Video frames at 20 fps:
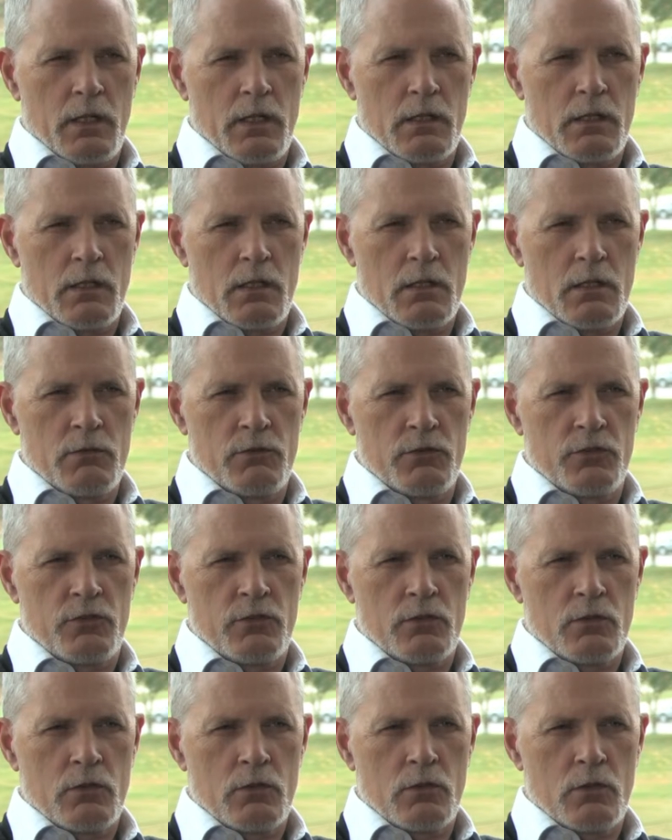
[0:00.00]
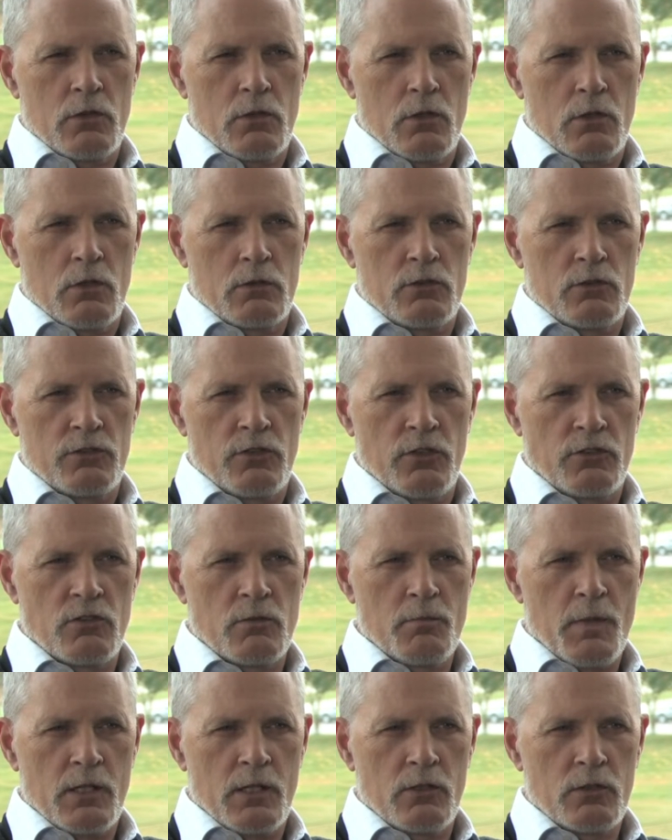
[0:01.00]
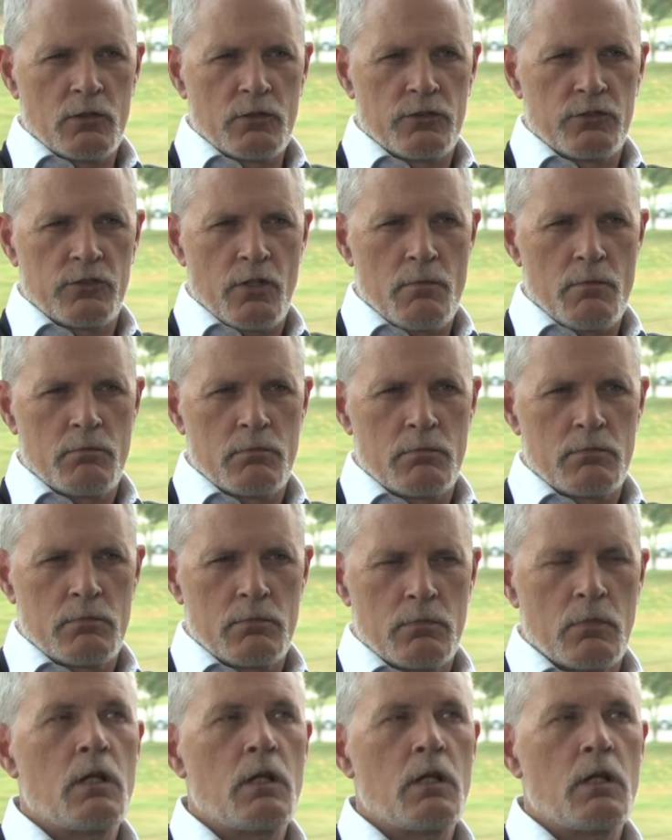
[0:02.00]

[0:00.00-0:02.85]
It gives decision makers some